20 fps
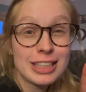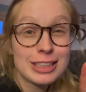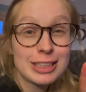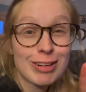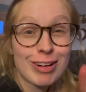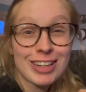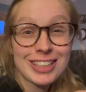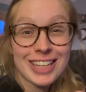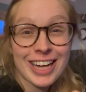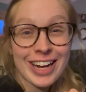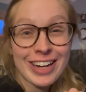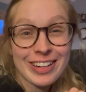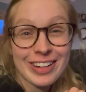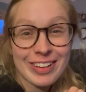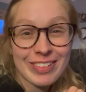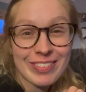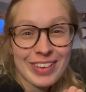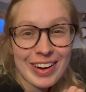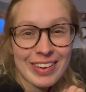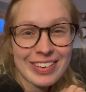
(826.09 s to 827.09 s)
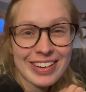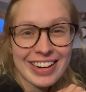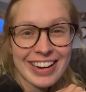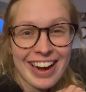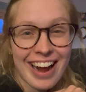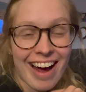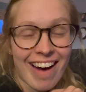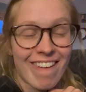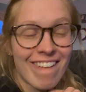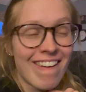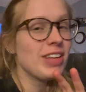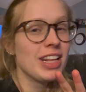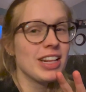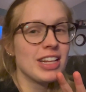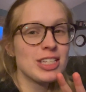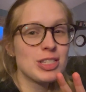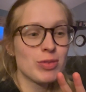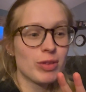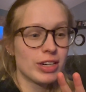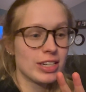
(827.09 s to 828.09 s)
So I'll tell you about it now.
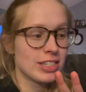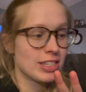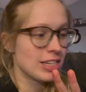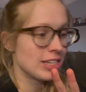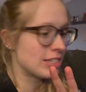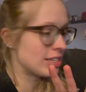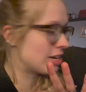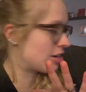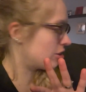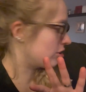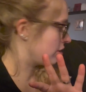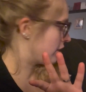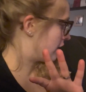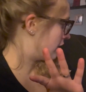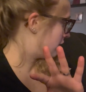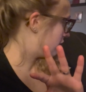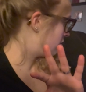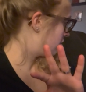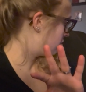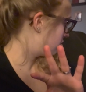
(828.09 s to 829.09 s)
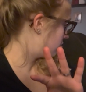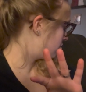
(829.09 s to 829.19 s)
This one is This Tender Land.